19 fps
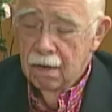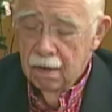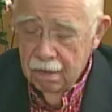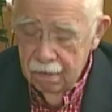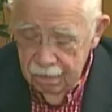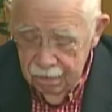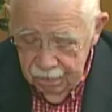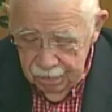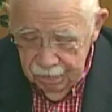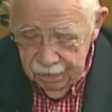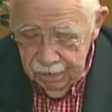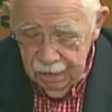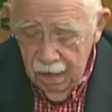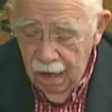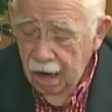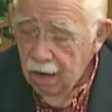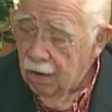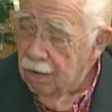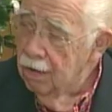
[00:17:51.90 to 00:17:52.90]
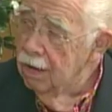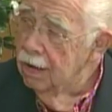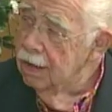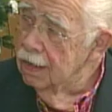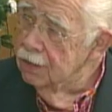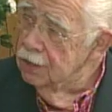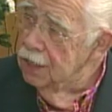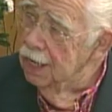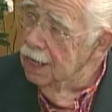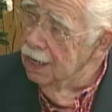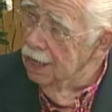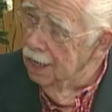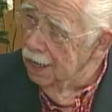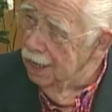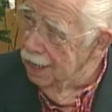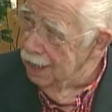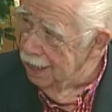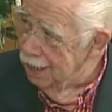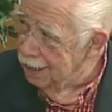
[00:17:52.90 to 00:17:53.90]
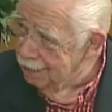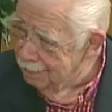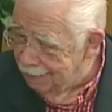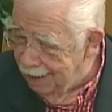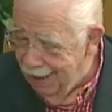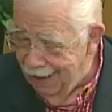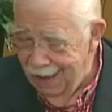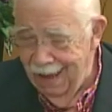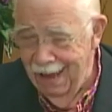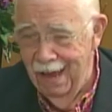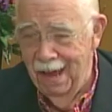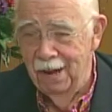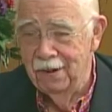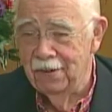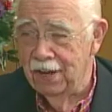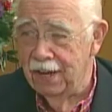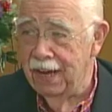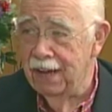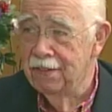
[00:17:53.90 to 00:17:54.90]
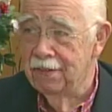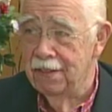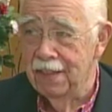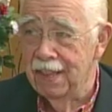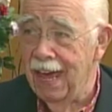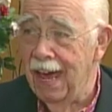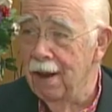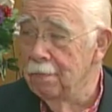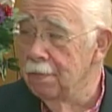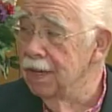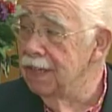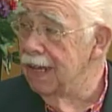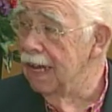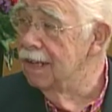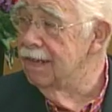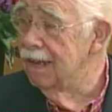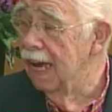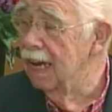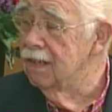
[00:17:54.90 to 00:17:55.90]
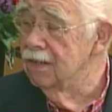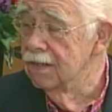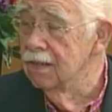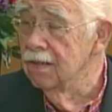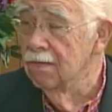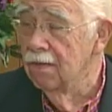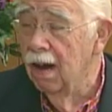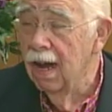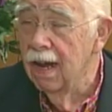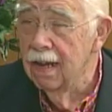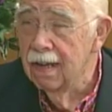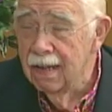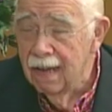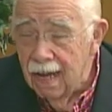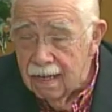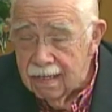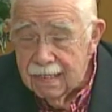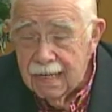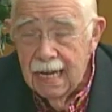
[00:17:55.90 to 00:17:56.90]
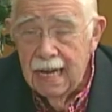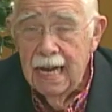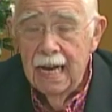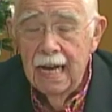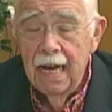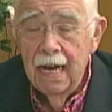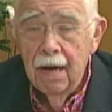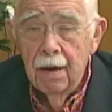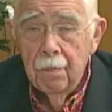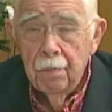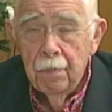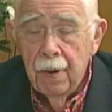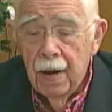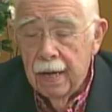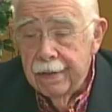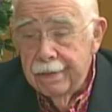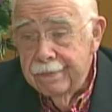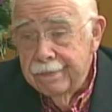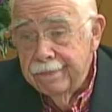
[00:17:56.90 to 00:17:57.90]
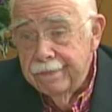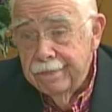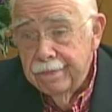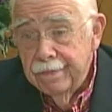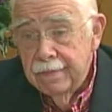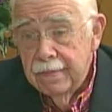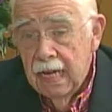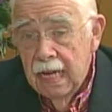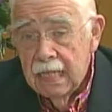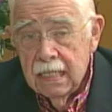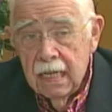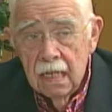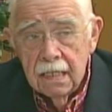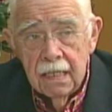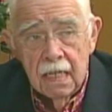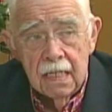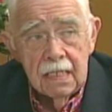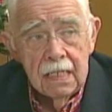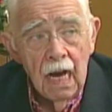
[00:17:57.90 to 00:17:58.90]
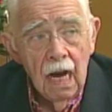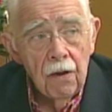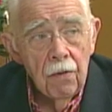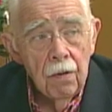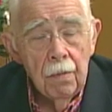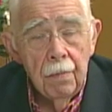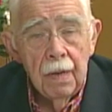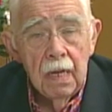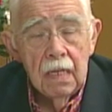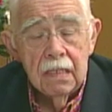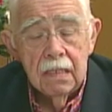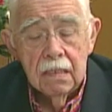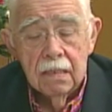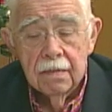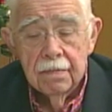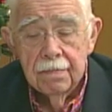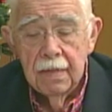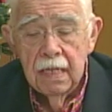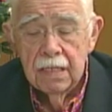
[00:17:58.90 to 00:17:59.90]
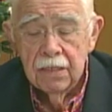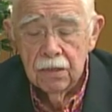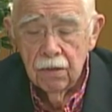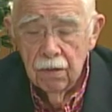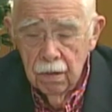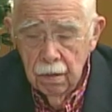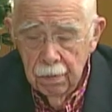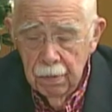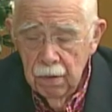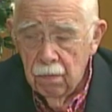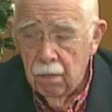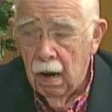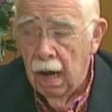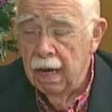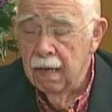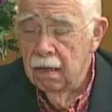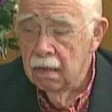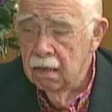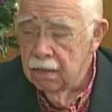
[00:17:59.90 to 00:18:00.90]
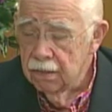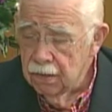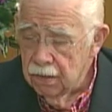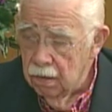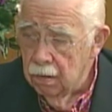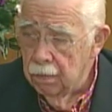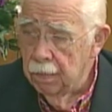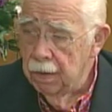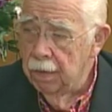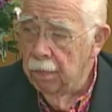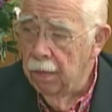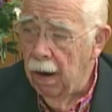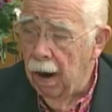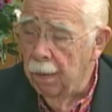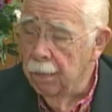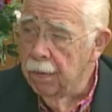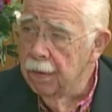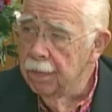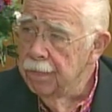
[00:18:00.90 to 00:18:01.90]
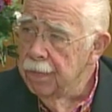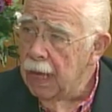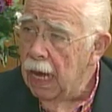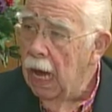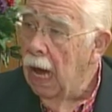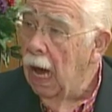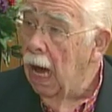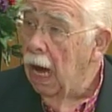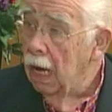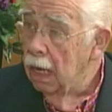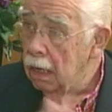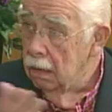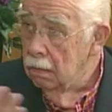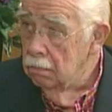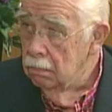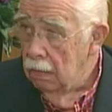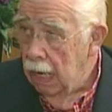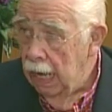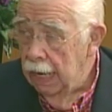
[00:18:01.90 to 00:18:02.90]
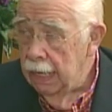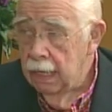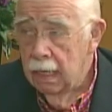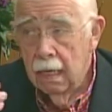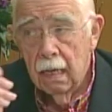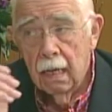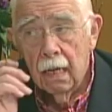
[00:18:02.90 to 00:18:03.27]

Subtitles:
a scholar and a gentle lady to get to that, but that's actually right, yes. But it's not going to miss. It's going to be right. It's going to be proper. Any